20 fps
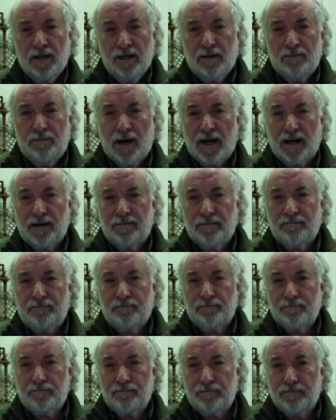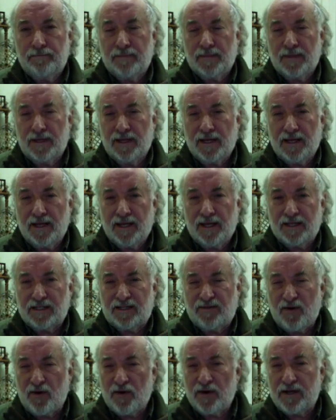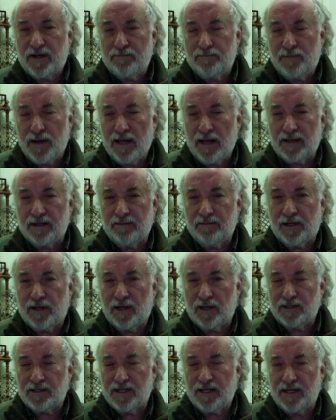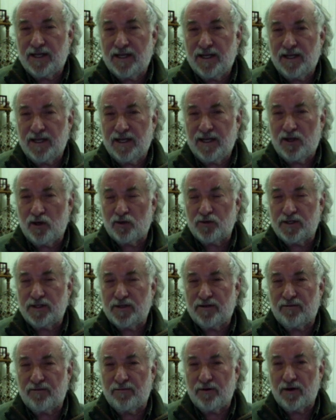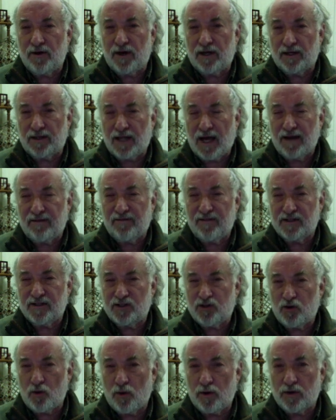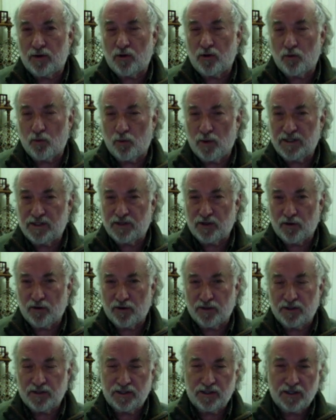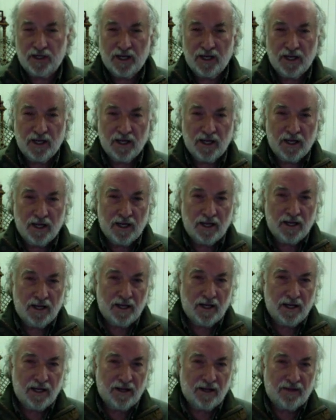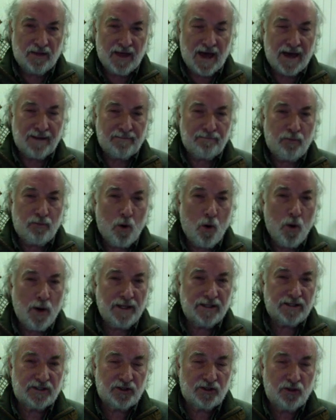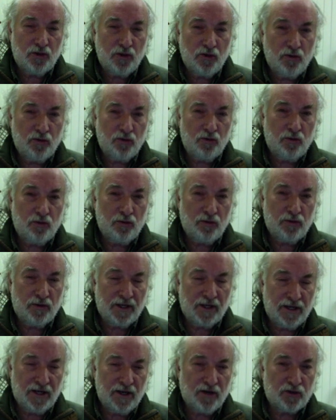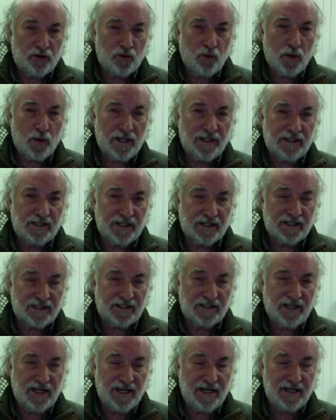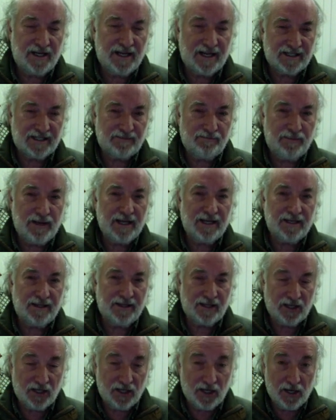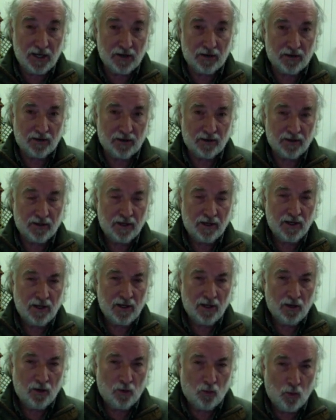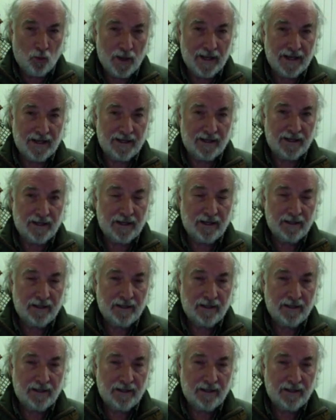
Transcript: but it's very compelling because he goes into a lot of historical research that points to the year 2016 as being the year when